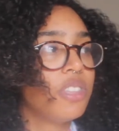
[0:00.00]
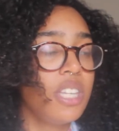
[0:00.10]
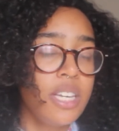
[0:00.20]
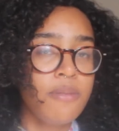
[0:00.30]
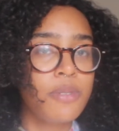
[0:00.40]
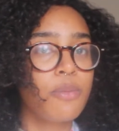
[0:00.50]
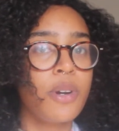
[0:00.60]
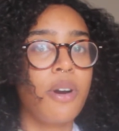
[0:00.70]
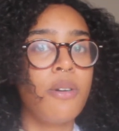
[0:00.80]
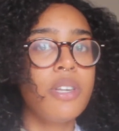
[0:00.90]
thieves
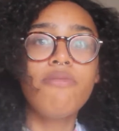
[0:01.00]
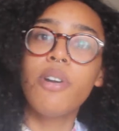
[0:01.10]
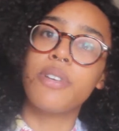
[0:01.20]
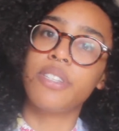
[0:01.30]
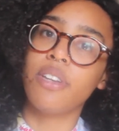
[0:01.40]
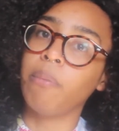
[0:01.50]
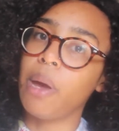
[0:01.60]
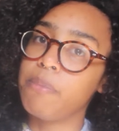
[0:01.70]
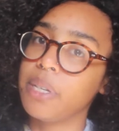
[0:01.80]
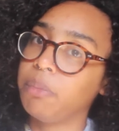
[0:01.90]
were only focused on
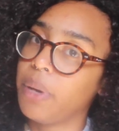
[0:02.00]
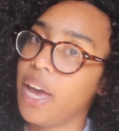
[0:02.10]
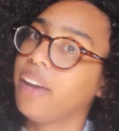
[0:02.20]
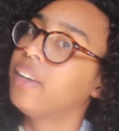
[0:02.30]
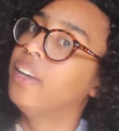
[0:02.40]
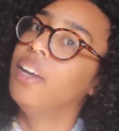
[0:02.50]
my big bag,